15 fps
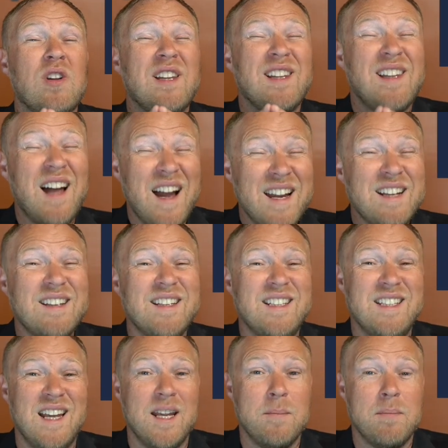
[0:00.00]
likely
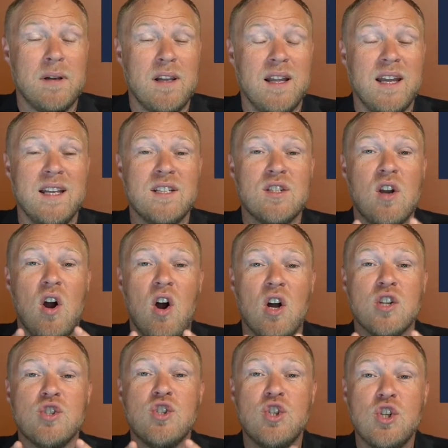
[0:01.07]
take place
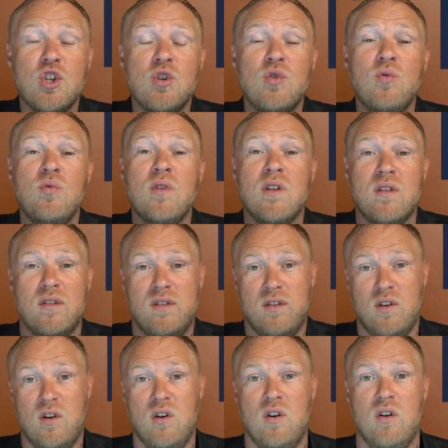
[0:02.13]
on June
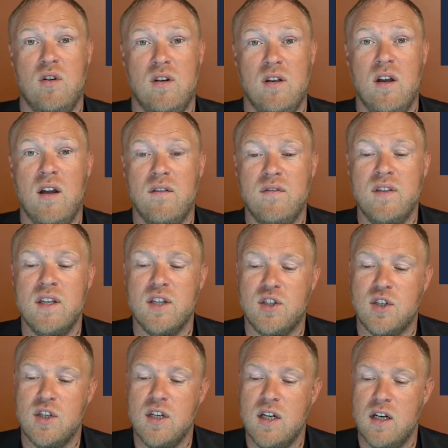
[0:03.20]
3rd of
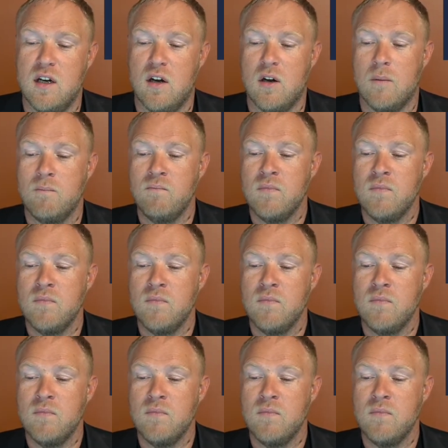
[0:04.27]
this year.